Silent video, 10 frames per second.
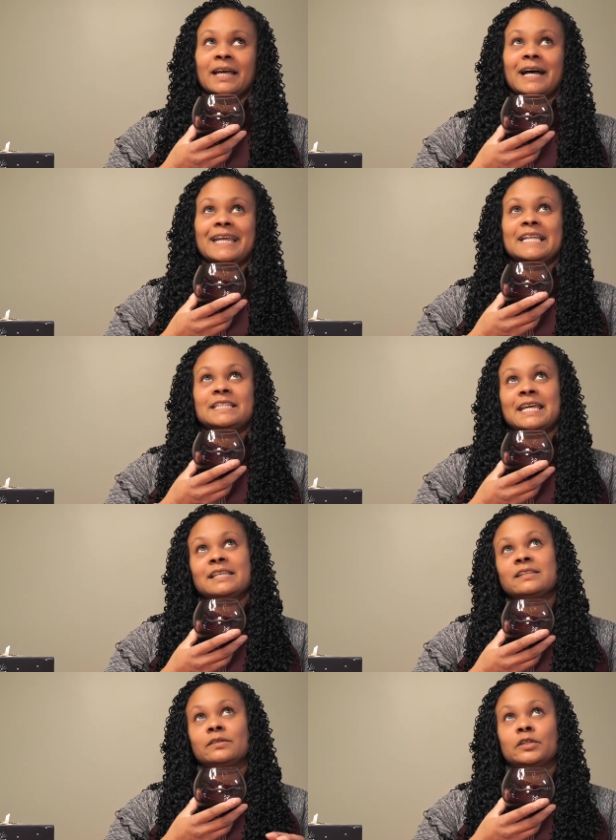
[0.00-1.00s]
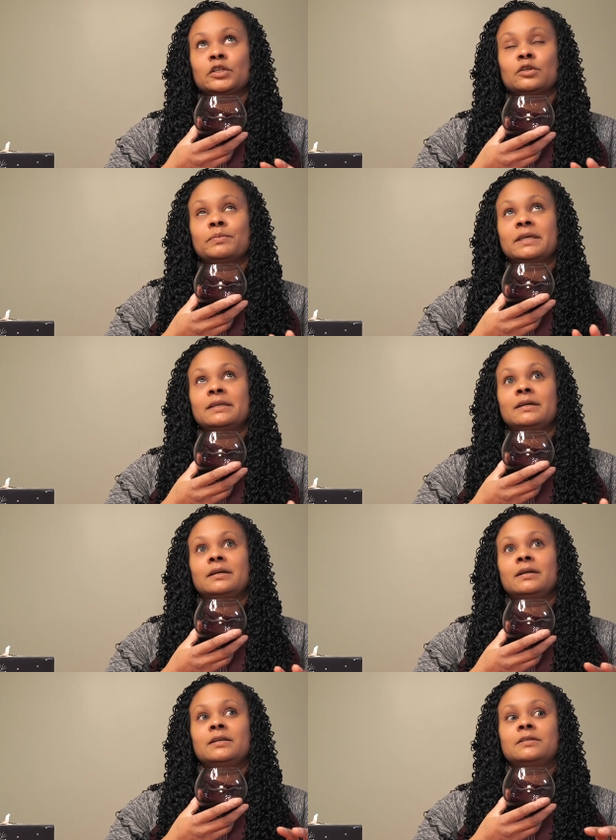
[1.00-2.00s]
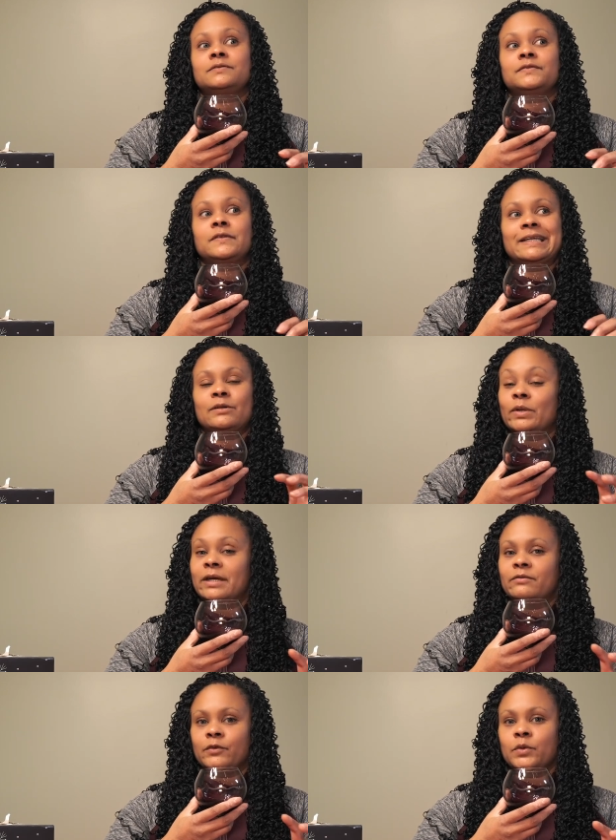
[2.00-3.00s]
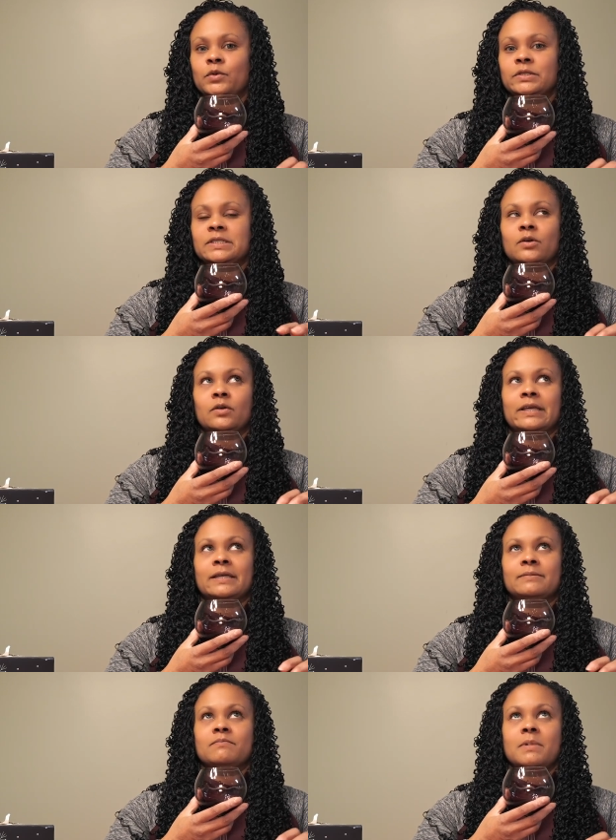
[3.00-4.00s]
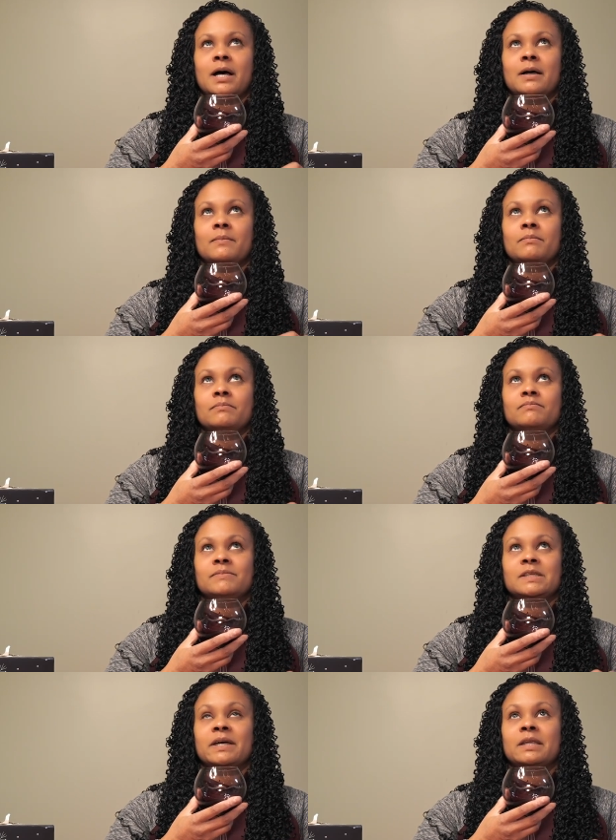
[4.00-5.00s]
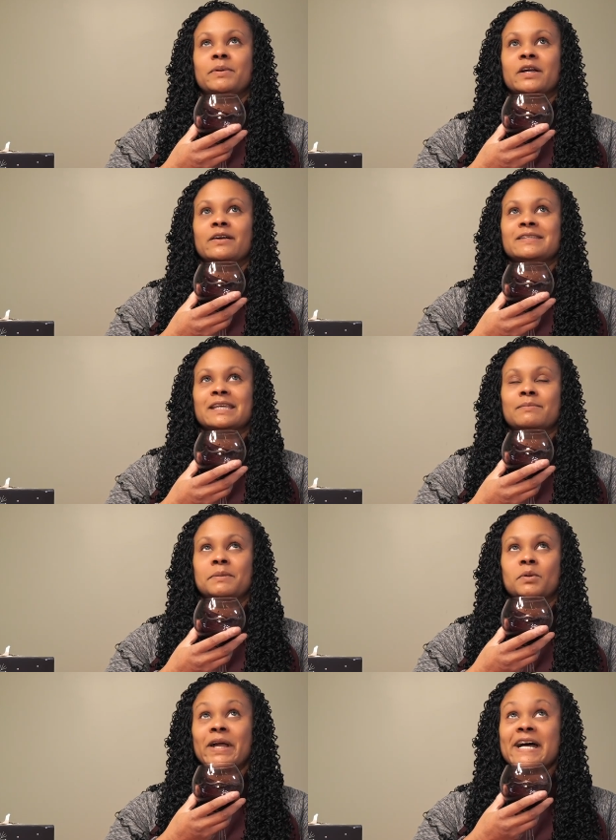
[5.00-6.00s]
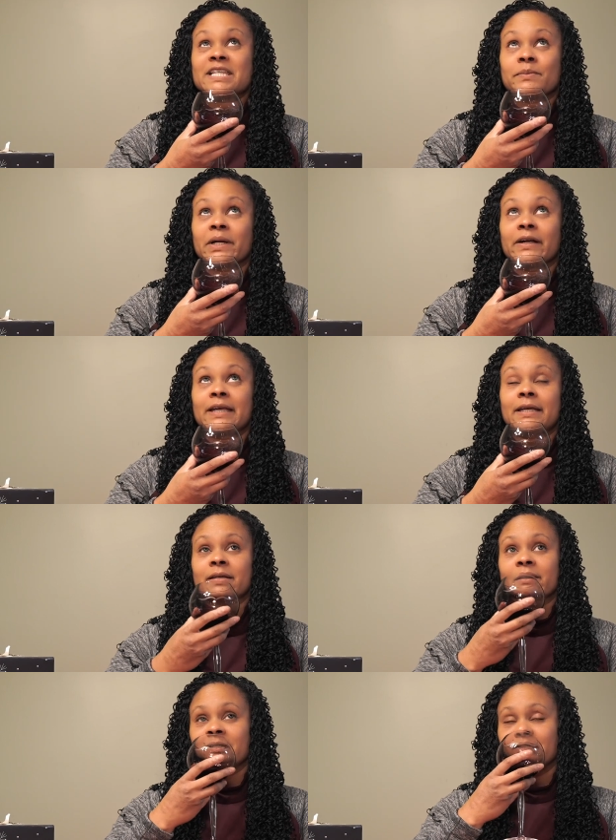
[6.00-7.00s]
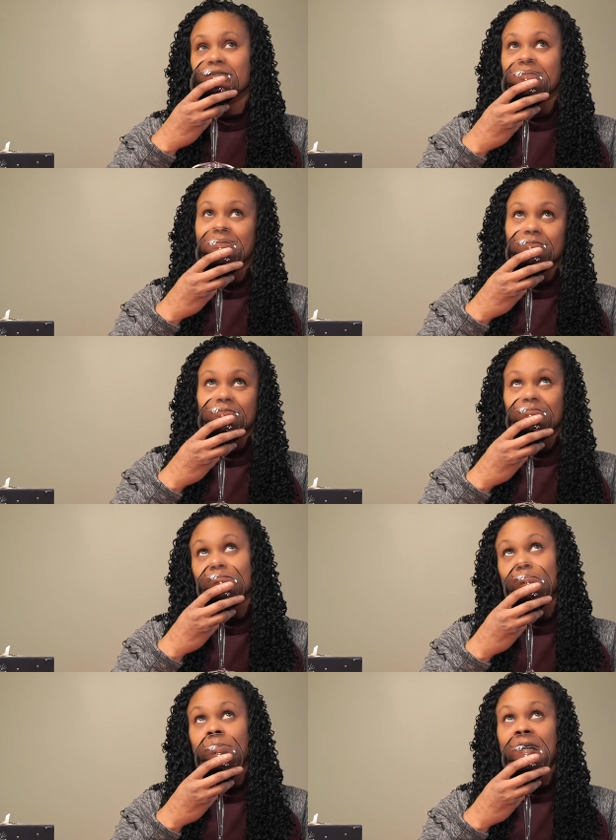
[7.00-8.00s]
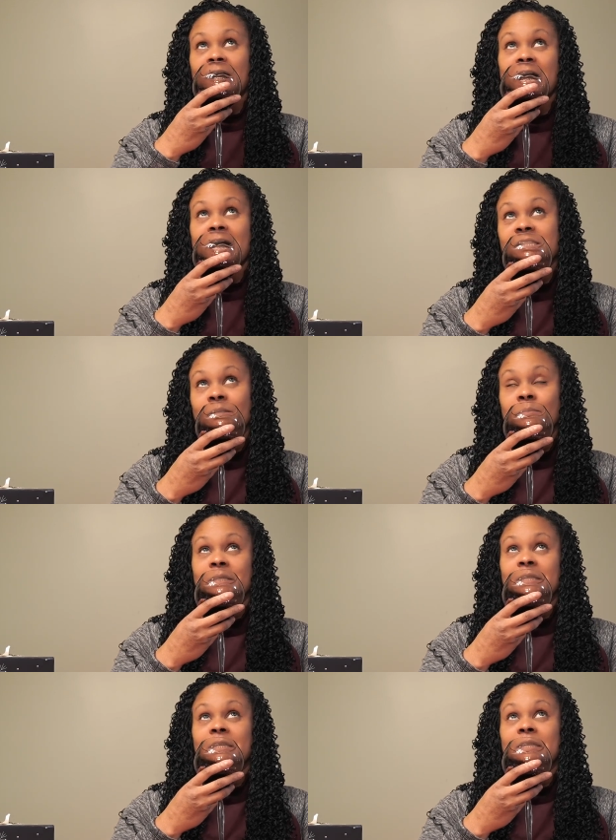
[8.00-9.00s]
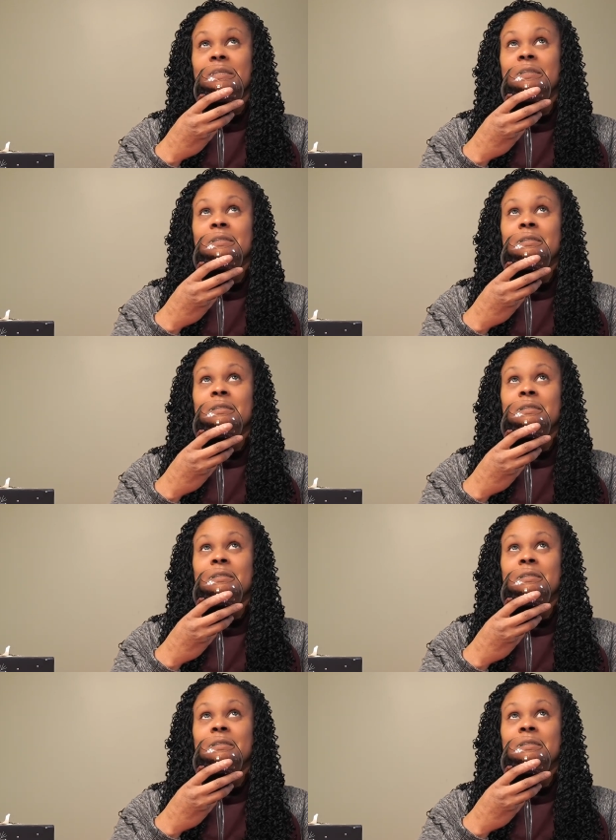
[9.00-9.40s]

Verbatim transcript: I can taste a little bit of like red fruit, so like um, some kind of berries, like maybe raspberry, possibly